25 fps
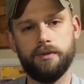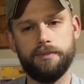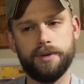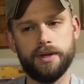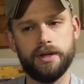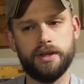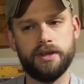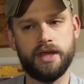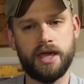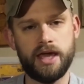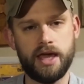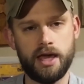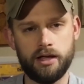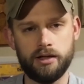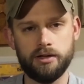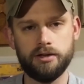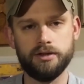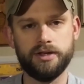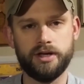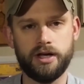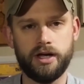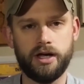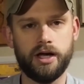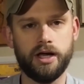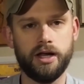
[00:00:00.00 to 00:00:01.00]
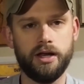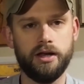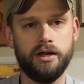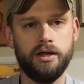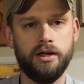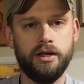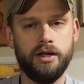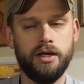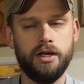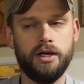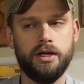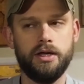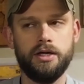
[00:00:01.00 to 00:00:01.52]
But they held on
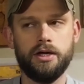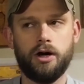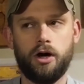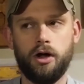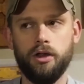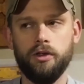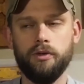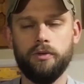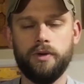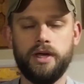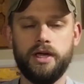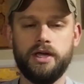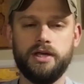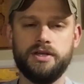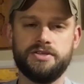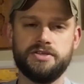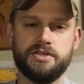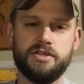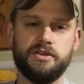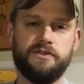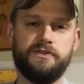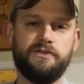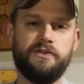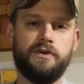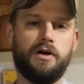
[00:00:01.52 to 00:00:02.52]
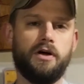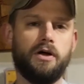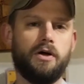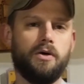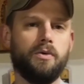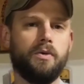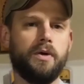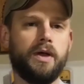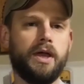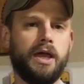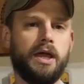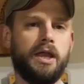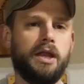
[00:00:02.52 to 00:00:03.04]
all the way into the fall
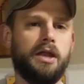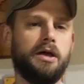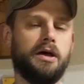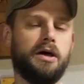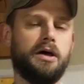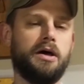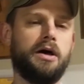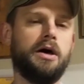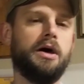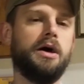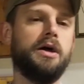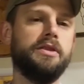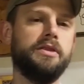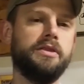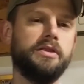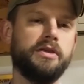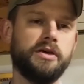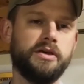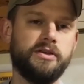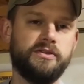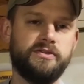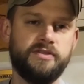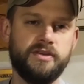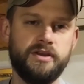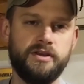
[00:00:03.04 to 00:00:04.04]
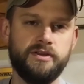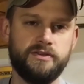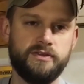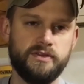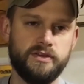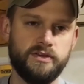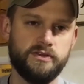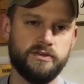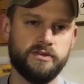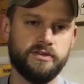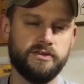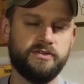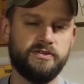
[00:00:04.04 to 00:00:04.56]
when uh, the
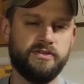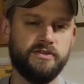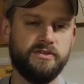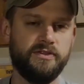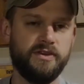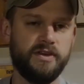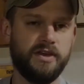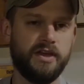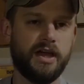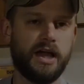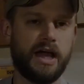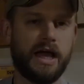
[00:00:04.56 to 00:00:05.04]
citizens of Sevilla